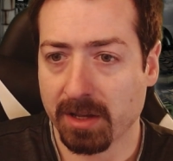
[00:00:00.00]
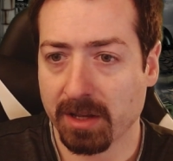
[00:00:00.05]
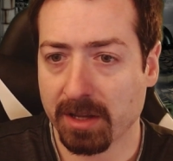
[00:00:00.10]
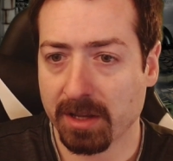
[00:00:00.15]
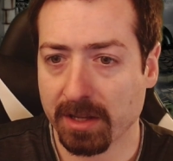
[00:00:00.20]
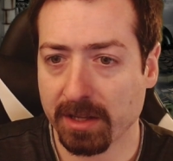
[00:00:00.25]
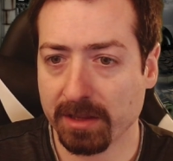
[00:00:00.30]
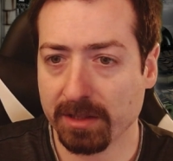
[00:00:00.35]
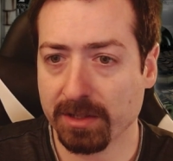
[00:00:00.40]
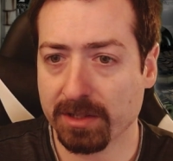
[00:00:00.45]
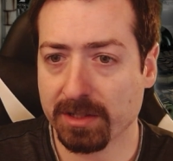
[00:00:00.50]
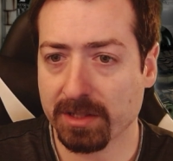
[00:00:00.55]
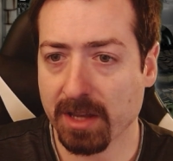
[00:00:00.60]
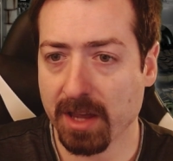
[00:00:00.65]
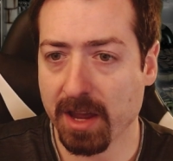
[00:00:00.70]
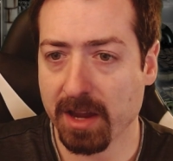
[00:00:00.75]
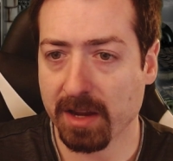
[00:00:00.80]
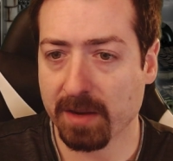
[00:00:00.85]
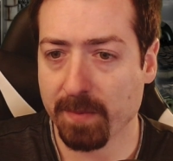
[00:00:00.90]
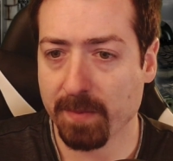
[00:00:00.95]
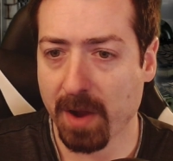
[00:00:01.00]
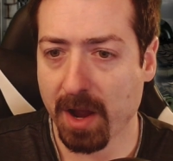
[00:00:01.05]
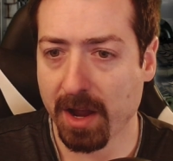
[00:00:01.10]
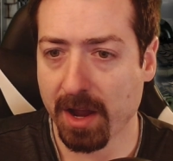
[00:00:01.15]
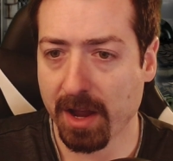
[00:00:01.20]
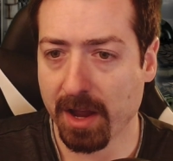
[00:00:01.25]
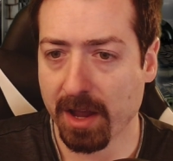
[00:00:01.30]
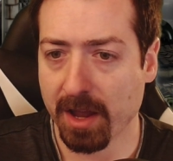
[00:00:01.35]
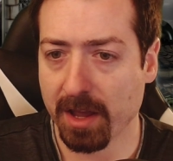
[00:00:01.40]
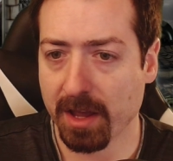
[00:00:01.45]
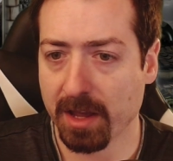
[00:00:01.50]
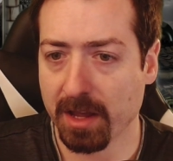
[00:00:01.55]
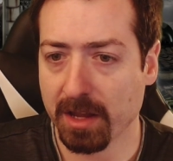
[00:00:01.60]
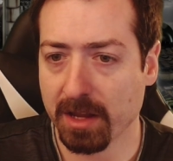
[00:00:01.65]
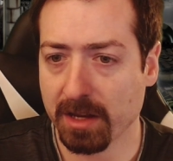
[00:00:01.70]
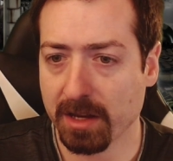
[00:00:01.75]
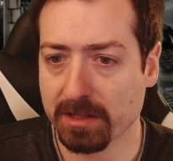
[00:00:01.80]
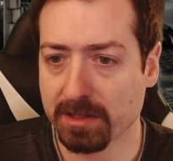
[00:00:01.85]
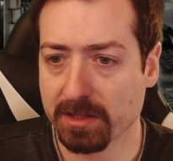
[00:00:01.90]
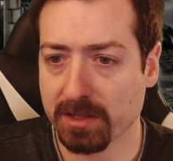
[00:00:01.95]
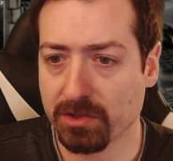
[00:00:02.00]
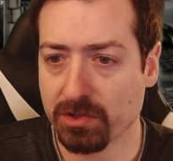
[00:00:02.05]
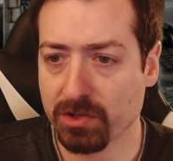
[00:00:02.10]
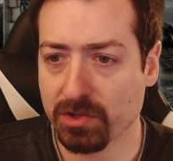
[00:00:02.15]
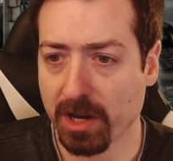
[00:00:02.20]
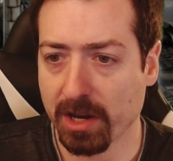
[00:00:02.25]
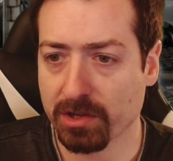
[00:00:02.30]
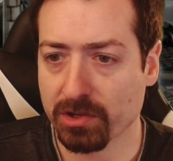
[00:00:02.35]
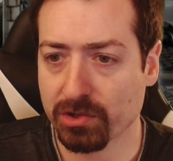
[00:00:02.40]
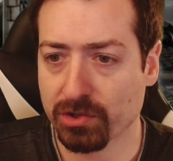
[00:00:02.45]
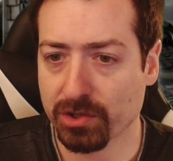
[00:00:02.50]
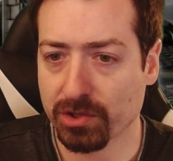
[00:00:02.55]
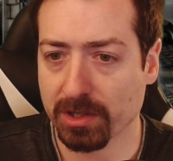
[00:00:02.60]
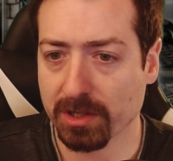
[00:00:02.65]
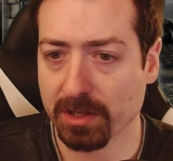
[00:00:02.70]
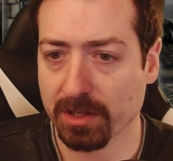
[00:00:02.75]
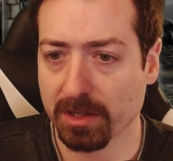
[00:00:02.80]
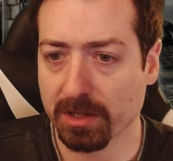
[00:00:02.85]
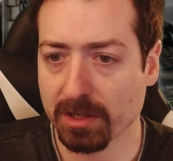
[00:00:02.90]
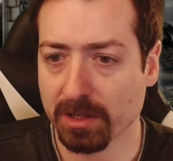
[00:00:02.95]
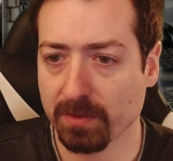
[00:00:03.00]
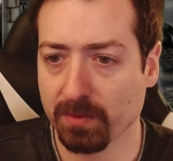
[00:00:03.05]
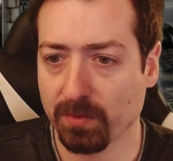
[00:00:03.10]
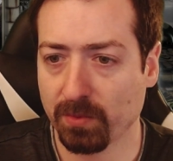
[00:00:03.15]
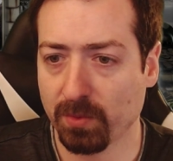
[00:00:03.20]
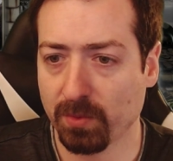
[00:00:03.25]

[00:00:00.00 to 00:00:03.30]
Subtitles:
it looks like my suggestion